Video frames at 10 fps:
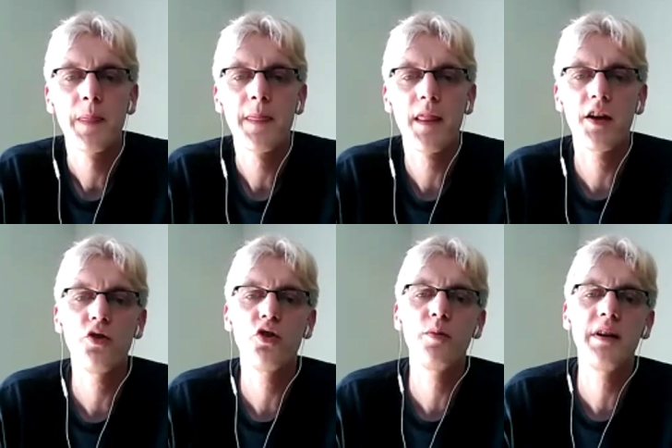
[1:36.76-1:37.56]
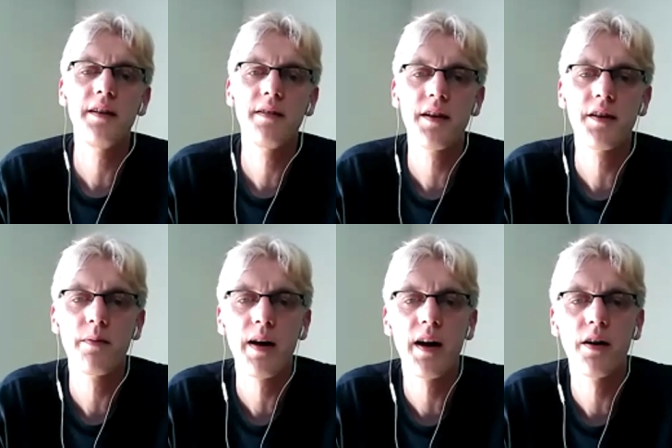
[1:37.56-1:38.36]
they normally think
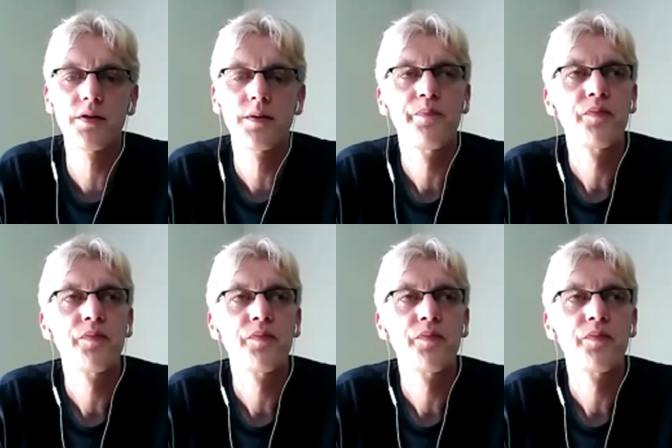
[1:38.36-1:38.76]
about